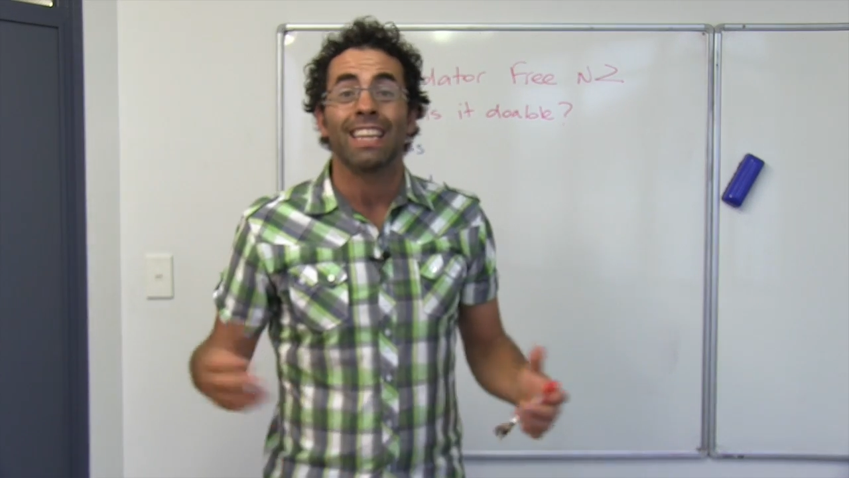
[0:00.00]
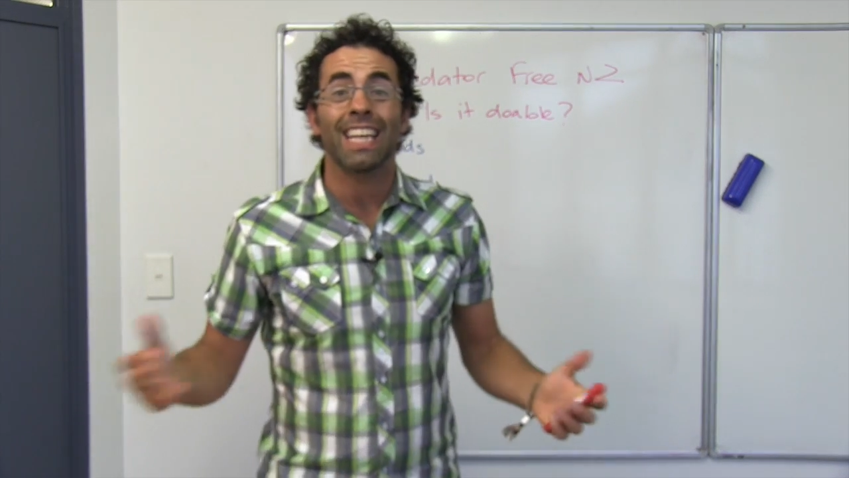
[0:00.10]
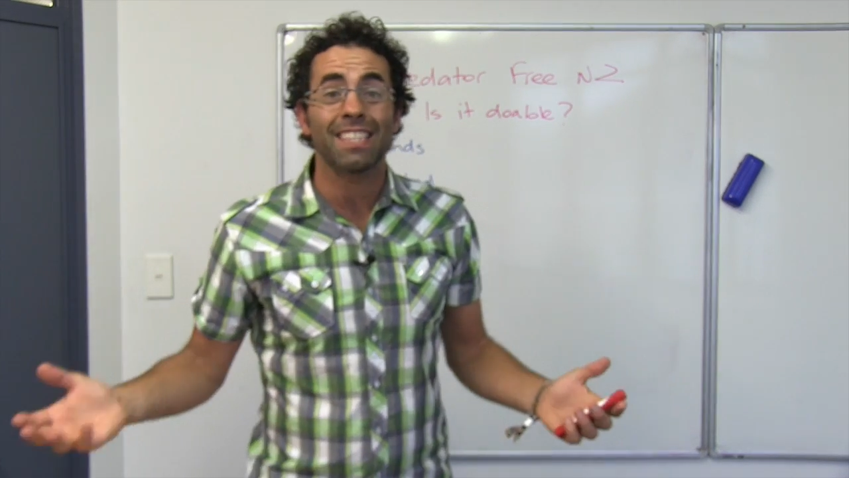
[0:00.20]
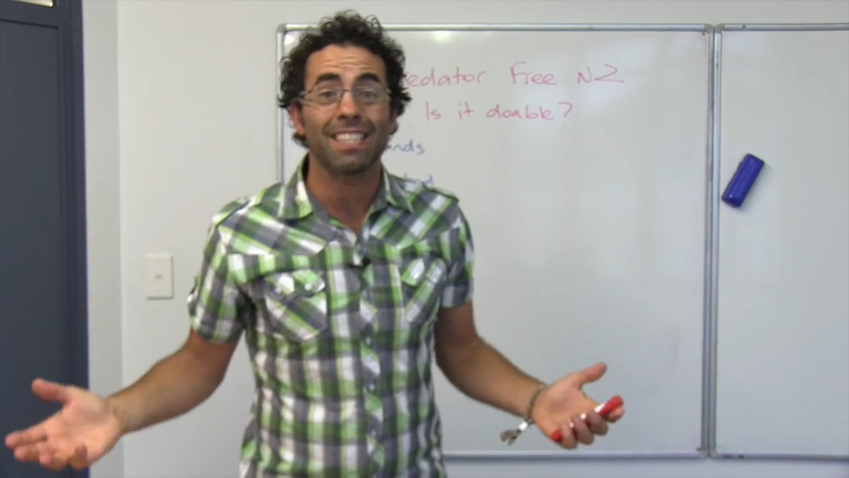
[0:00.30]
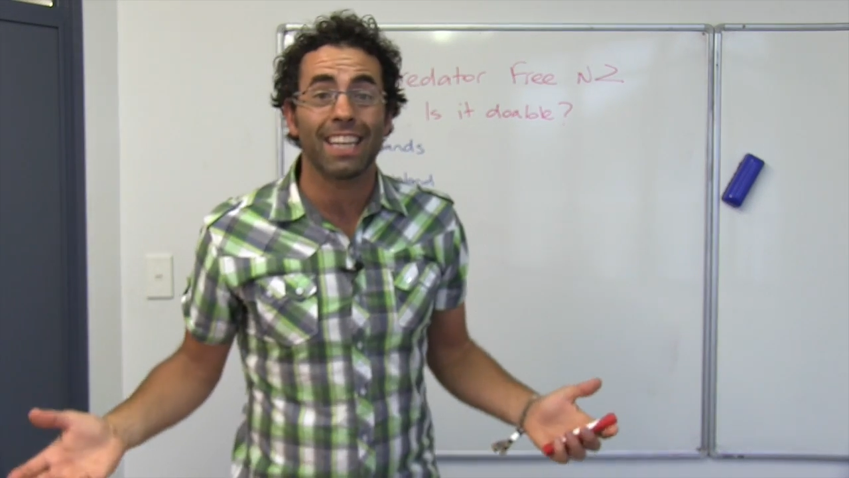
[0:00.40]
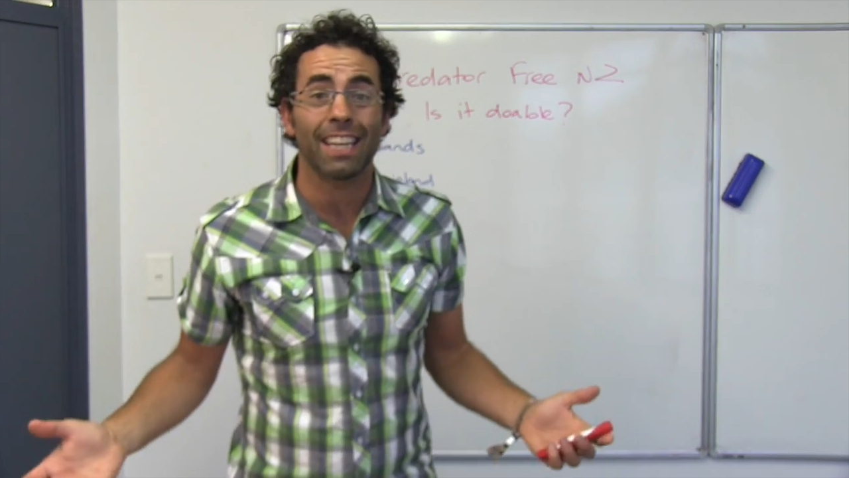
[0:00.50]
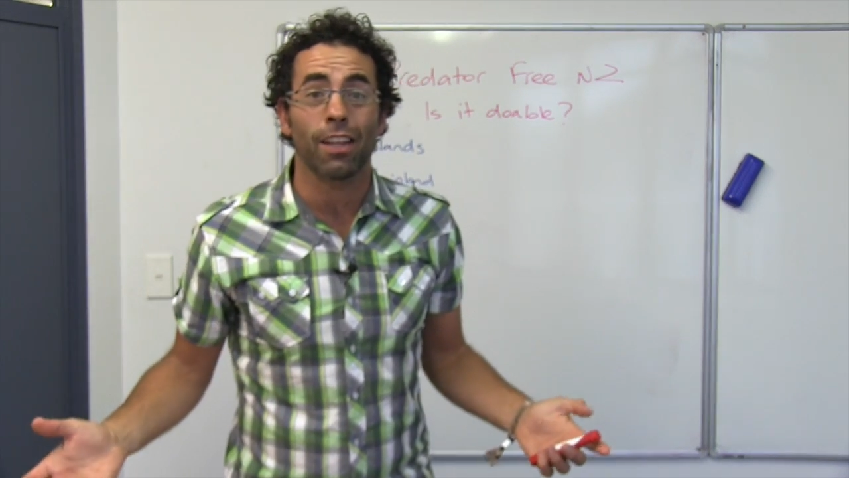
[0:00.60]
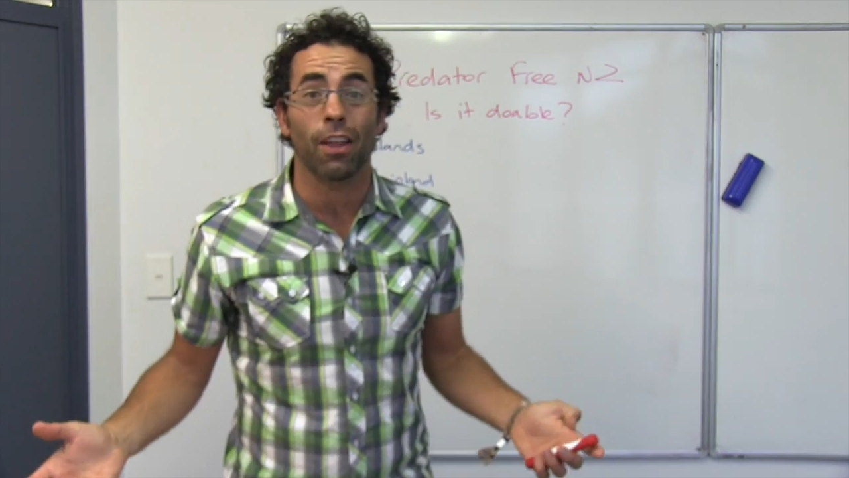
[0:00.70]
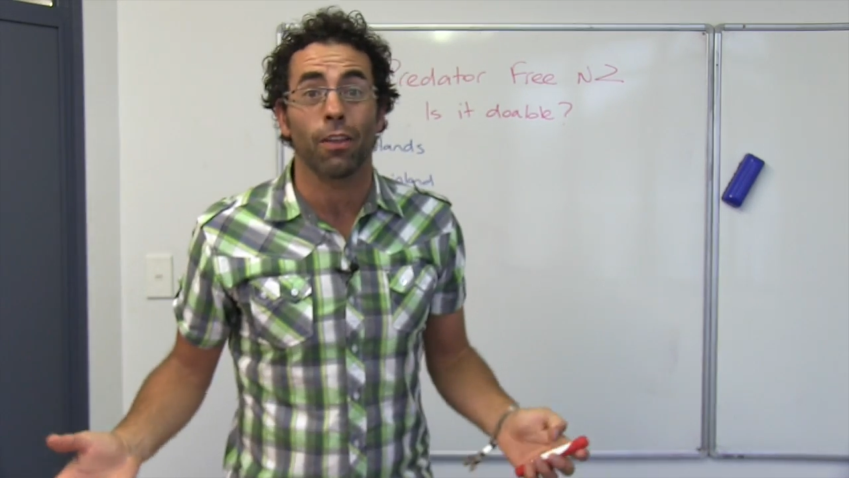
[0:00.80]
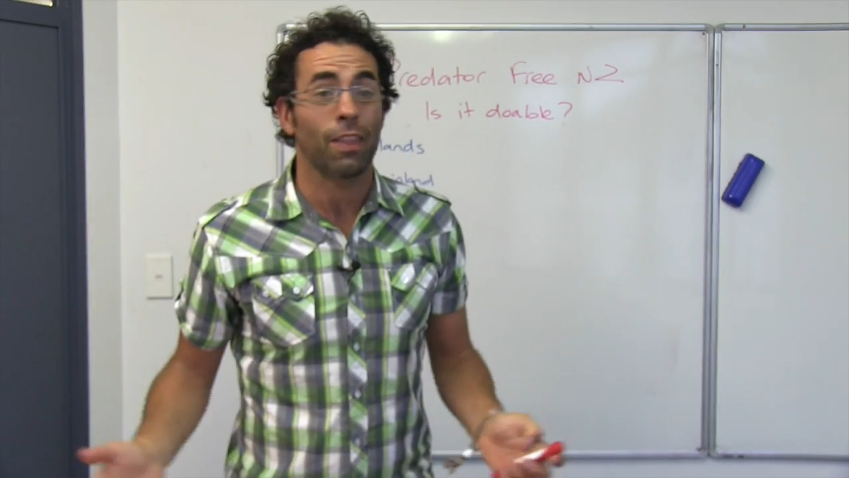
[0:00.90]
Next thing I
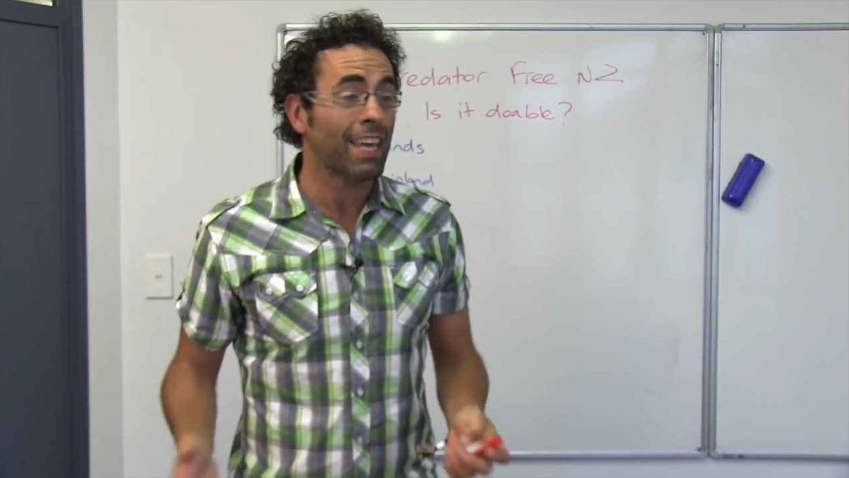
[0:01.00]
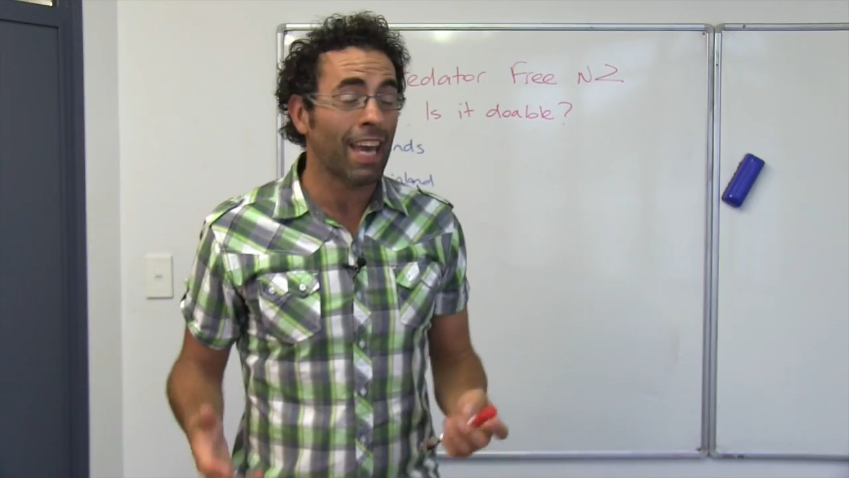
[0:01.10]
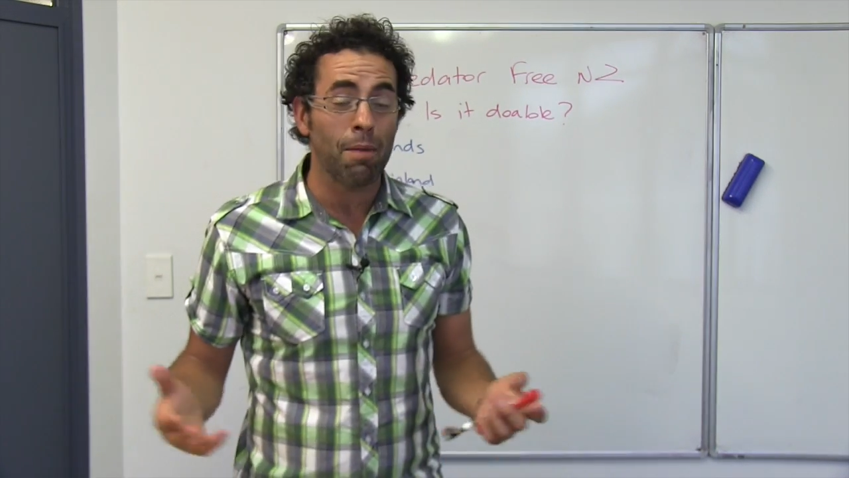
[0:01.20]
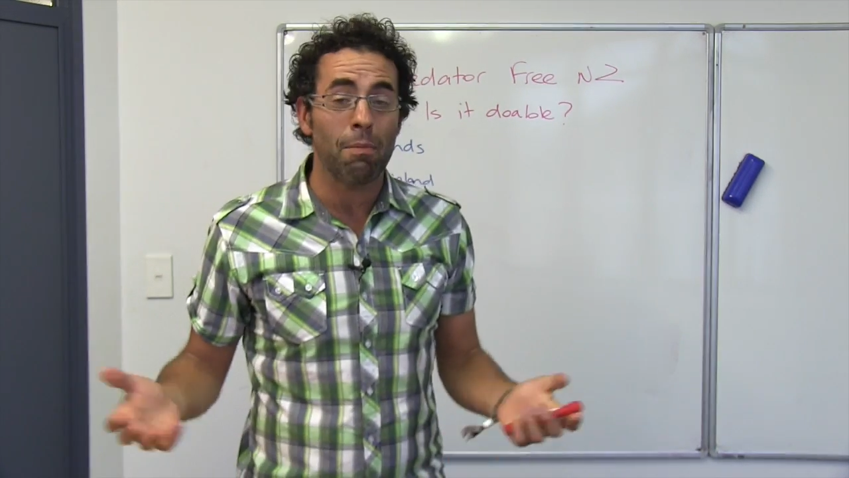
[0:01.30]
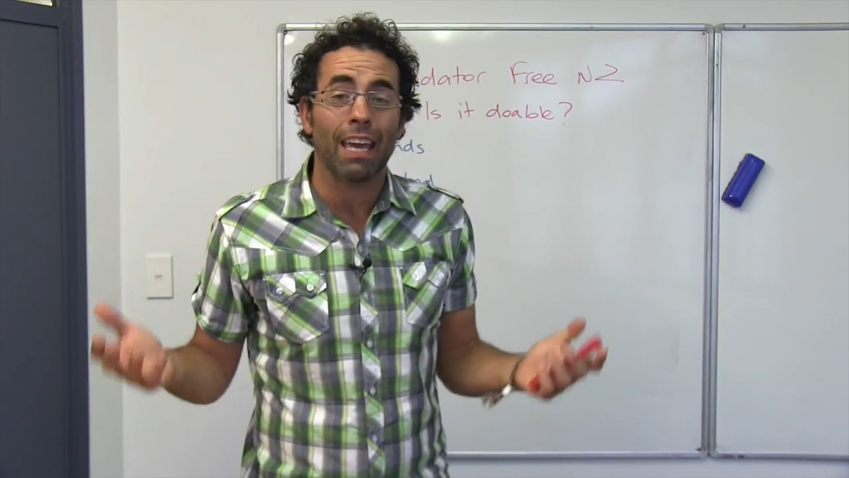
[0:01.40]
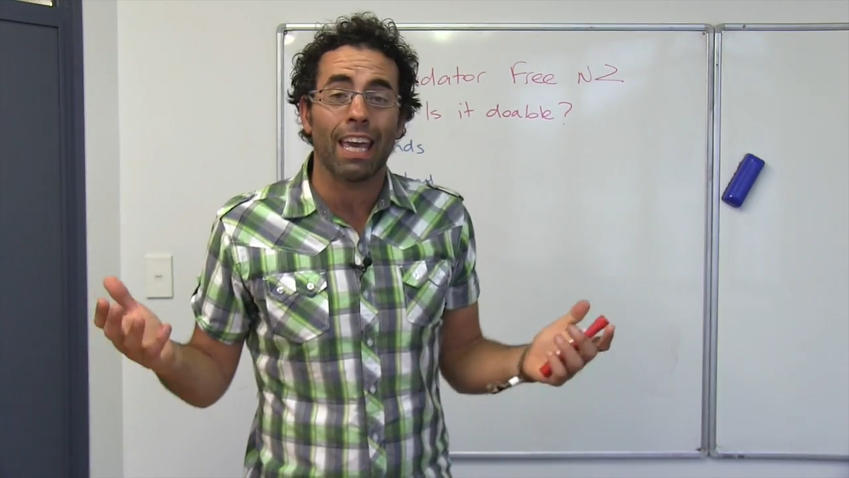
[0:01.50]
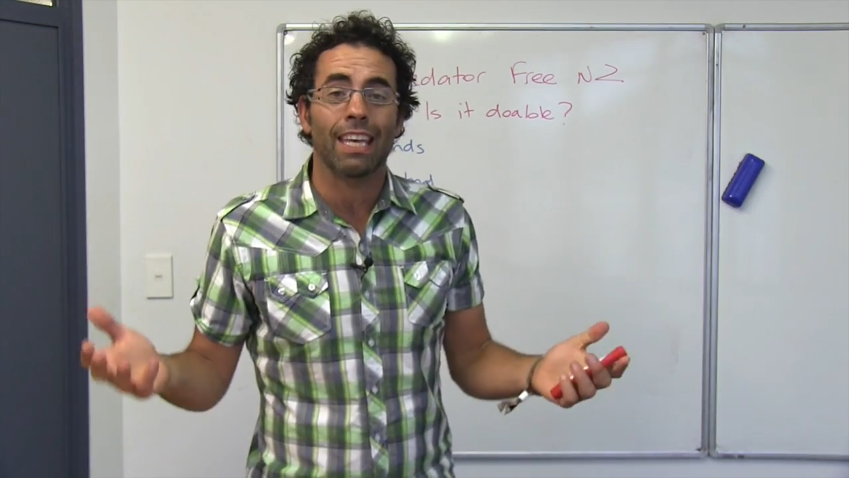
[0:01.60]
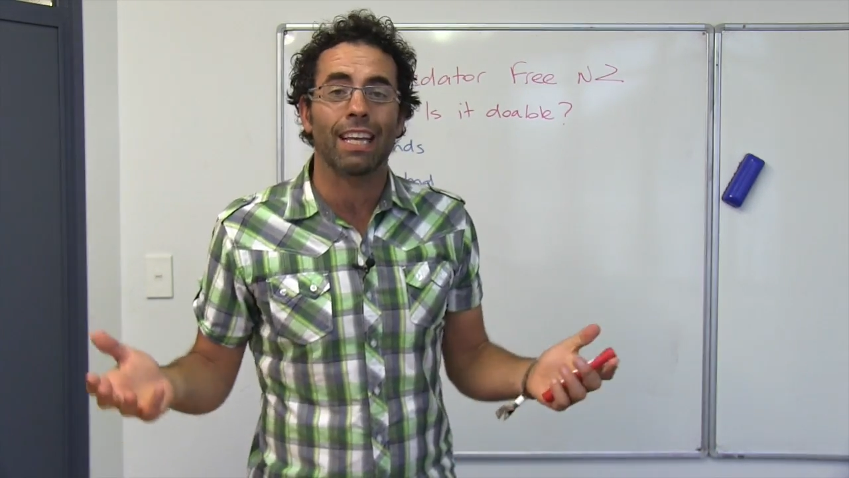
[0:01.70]
know, they came back a